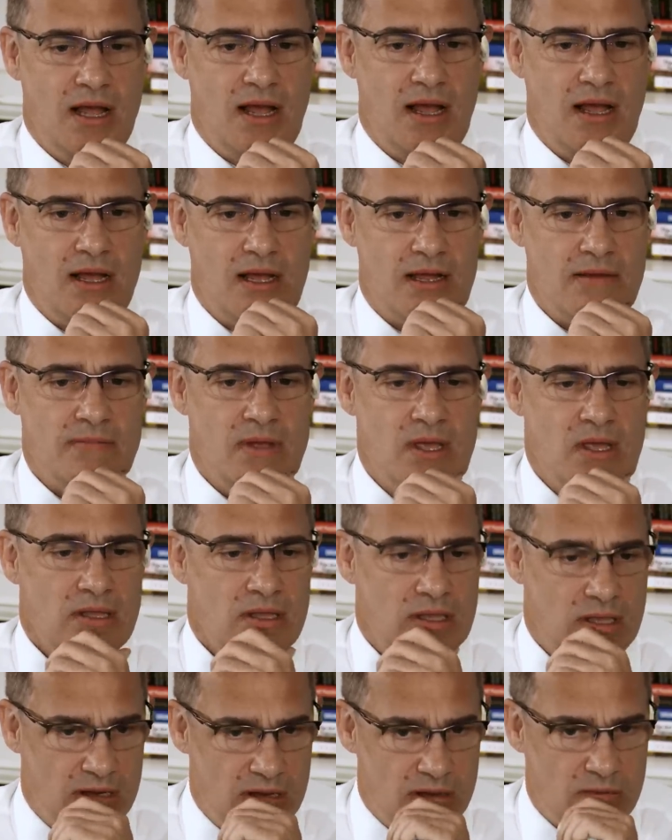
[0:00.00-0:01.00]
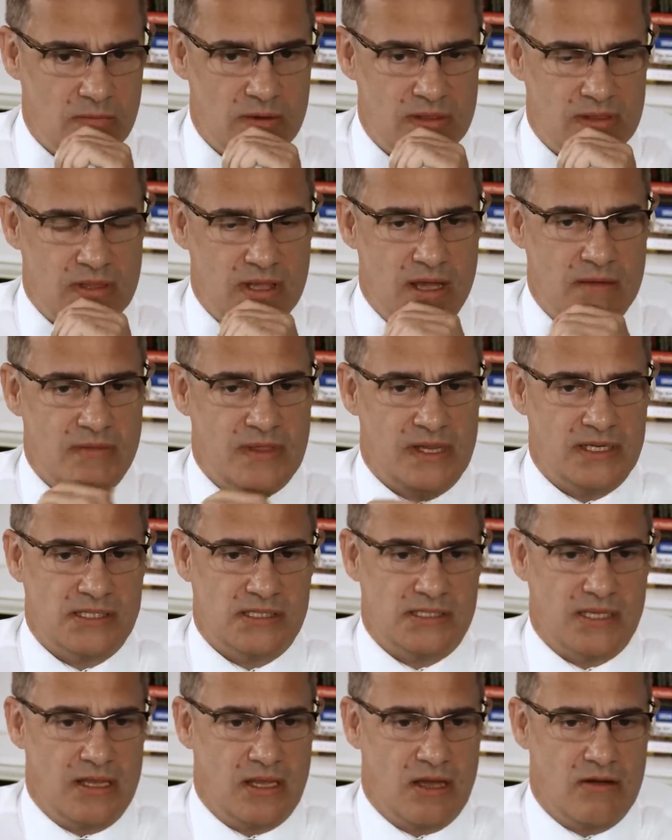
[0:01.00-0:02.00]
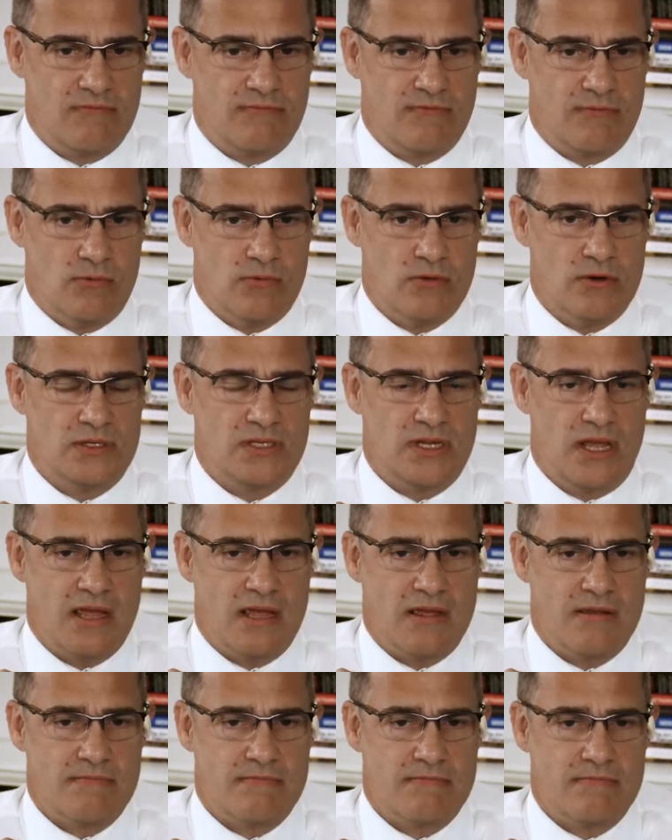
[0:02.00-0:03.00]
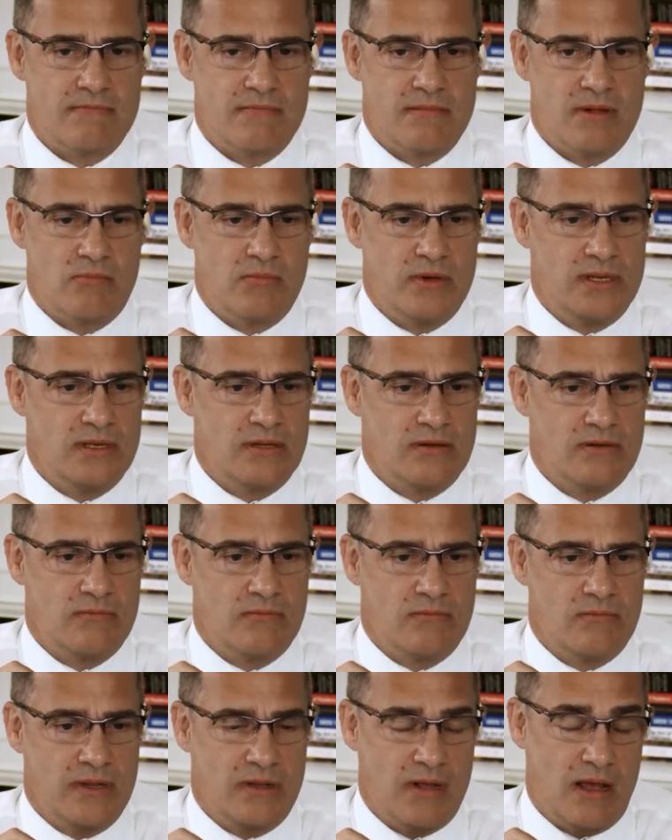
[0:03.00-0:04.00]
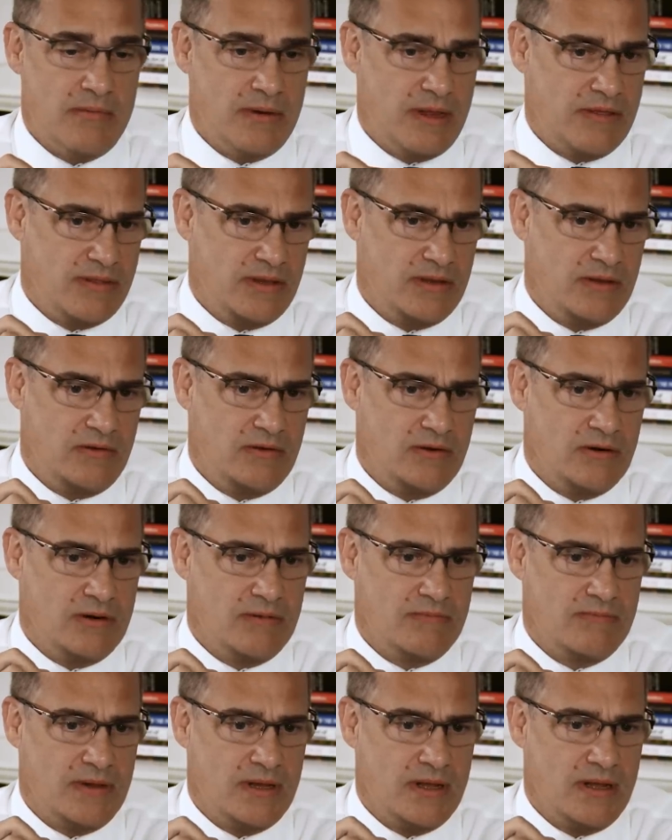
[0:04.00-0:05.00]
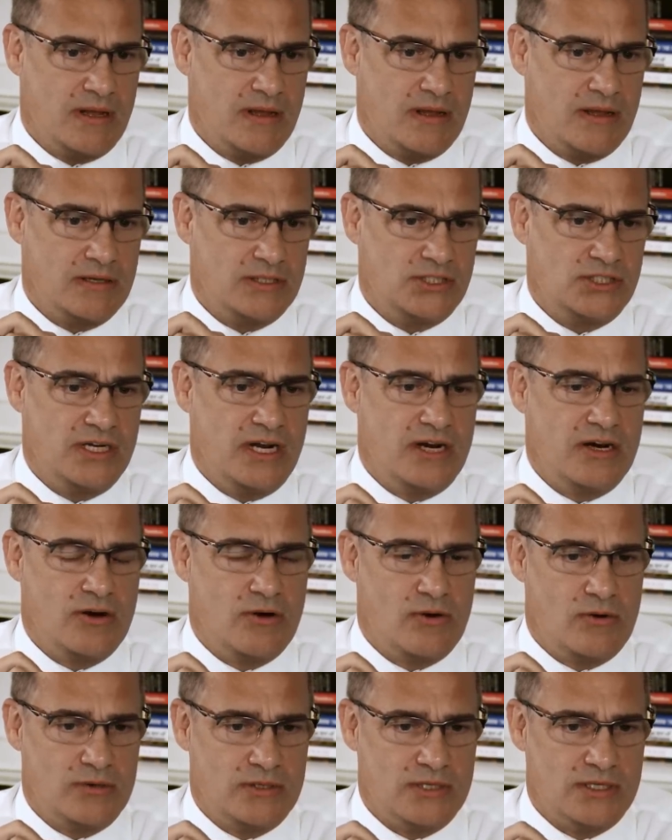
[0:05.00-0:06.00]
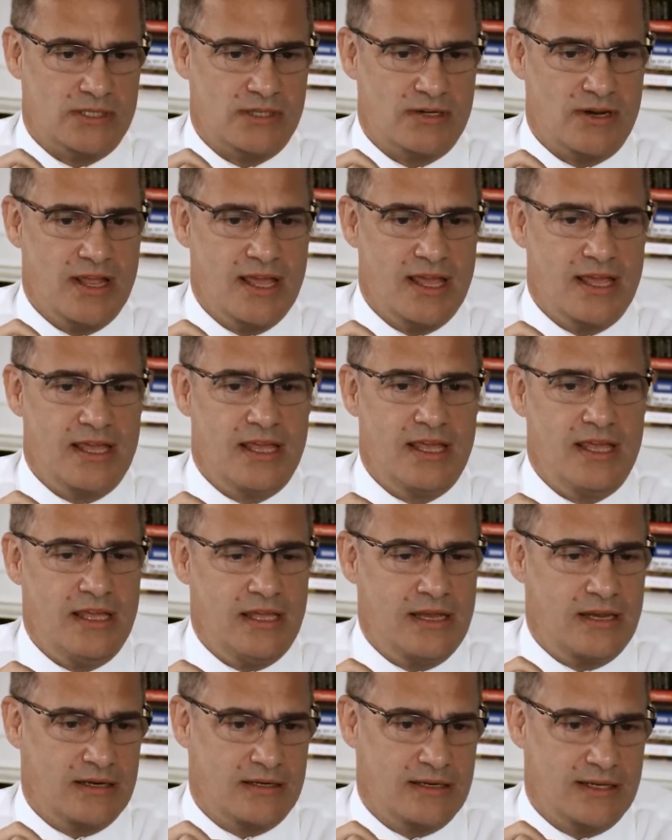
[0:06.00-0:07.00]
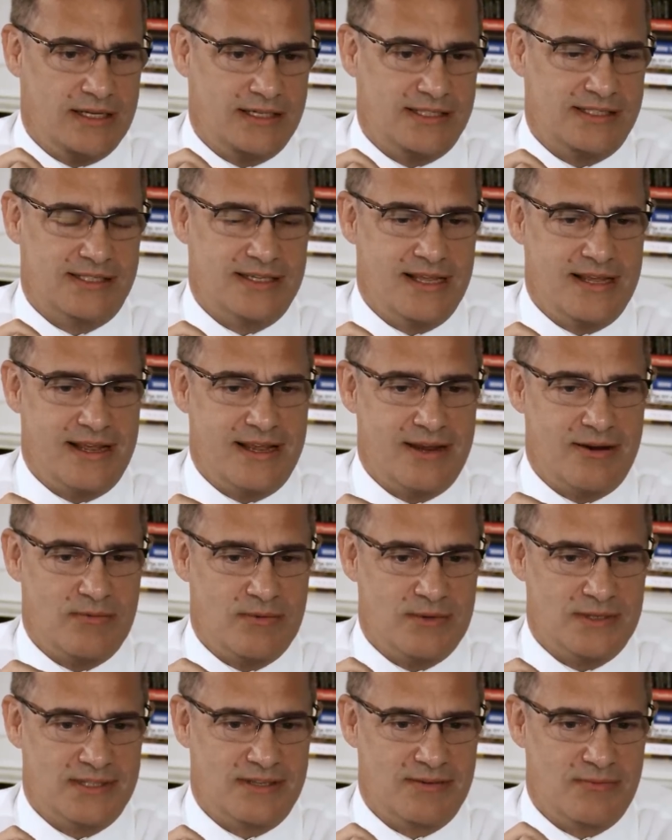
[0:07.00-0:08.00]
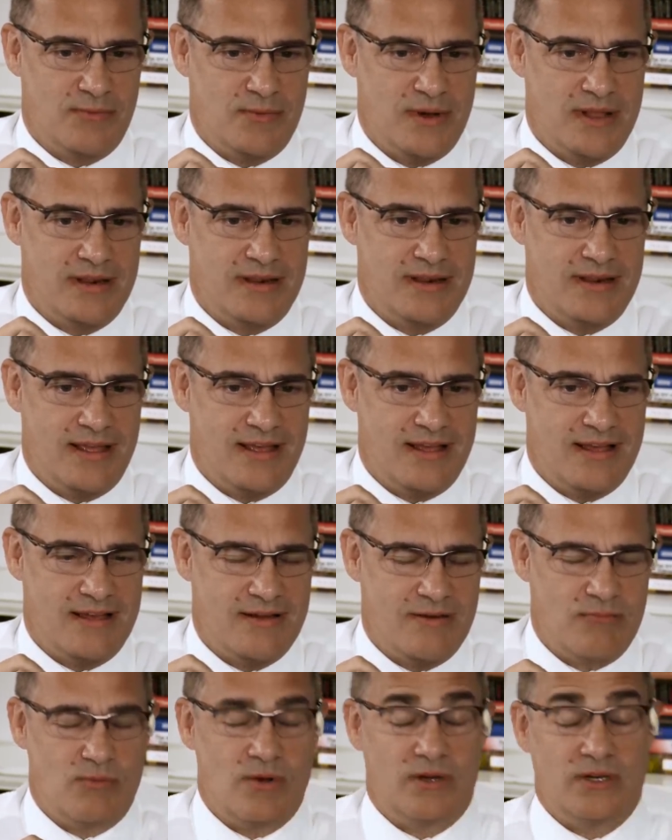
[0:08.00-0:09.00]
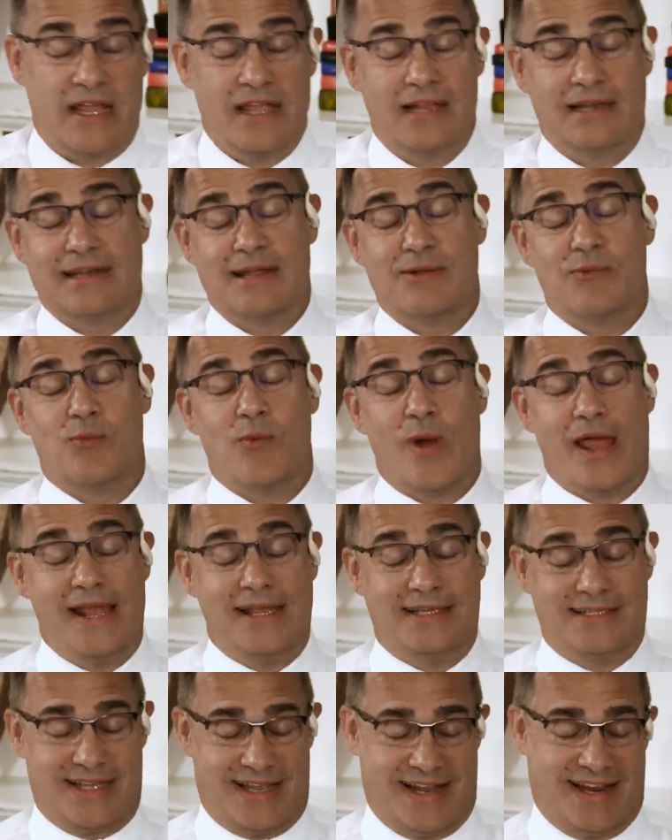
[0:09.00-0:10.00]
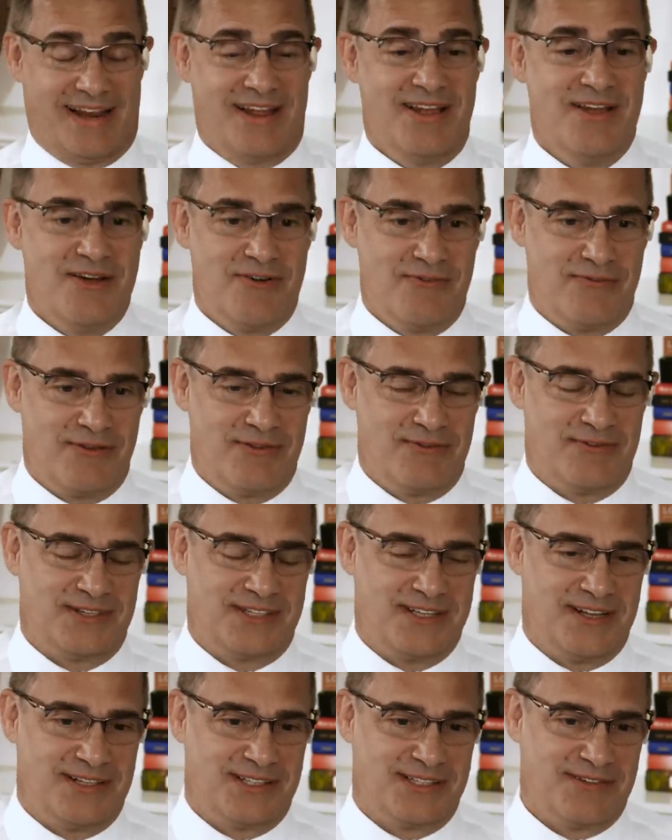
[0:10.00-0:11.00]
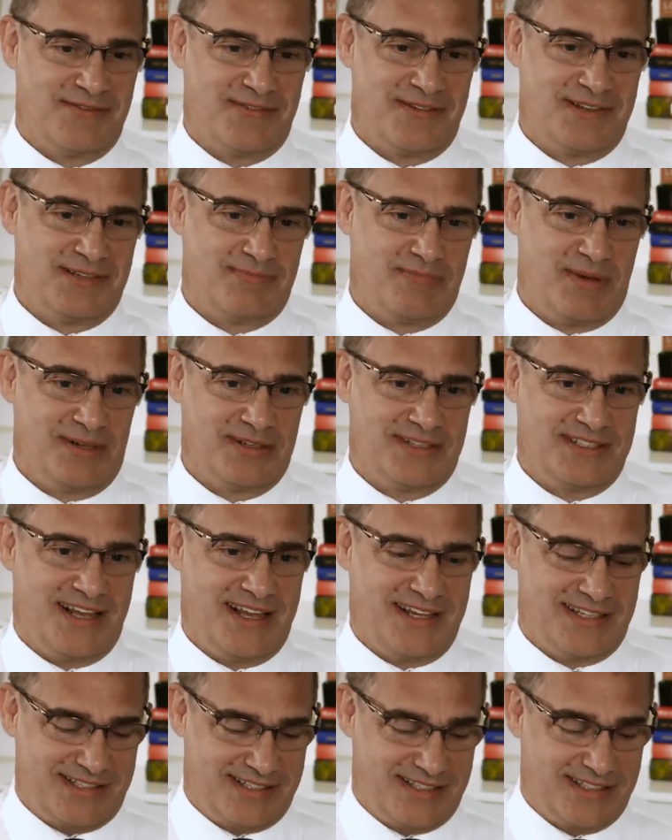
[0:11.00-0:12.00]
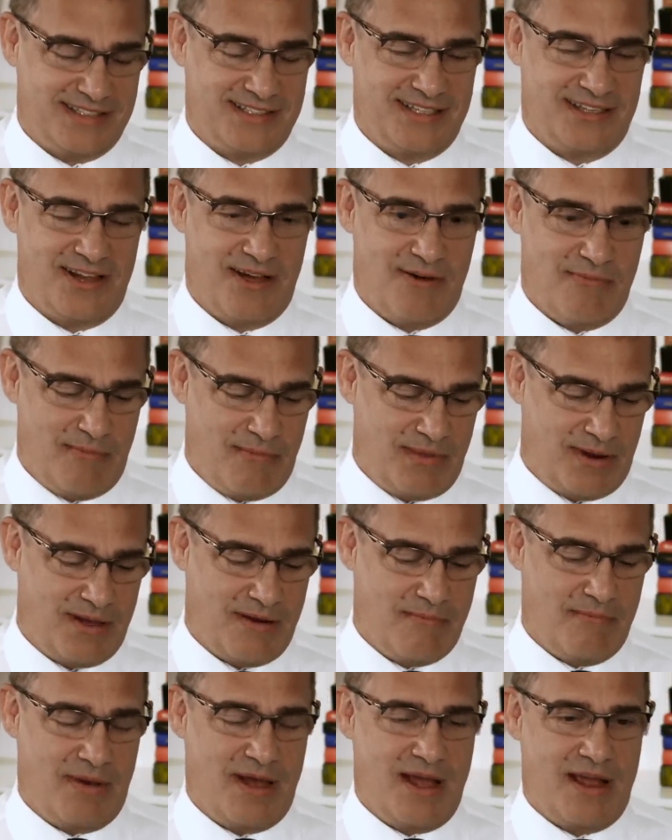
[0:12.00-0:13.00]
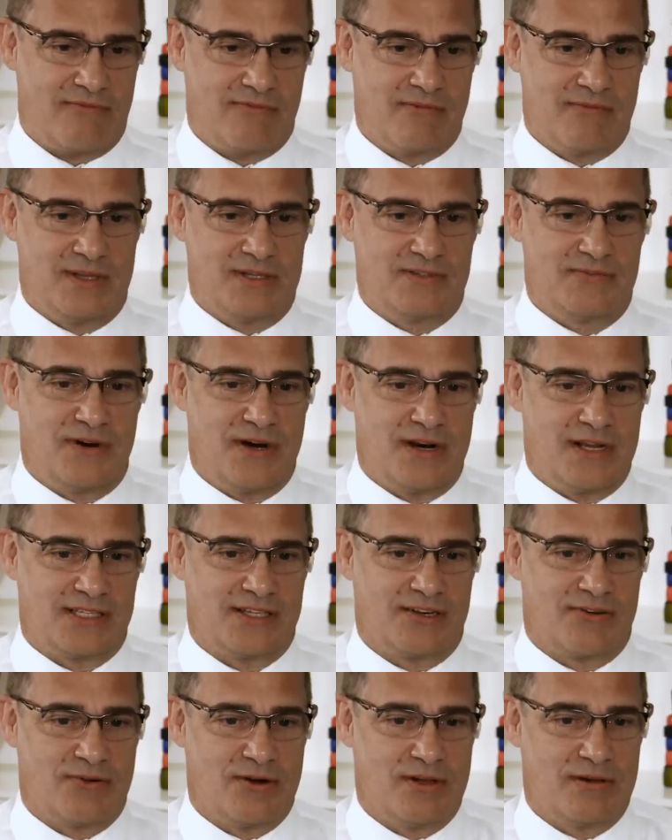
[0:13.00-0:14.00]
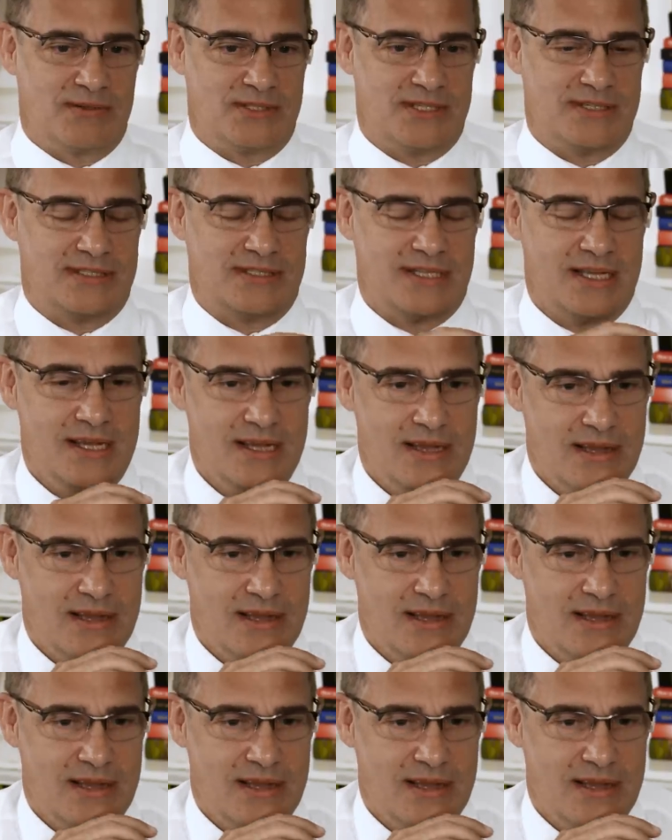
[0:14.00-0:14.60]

Um, good luck with um, things as they go forward. Um, we, we, I mean, I think you've got uh, shareholders eagerly saying what's when, uh, well, eagerly waiting for the results of these bulk testings to come come back from these various groups and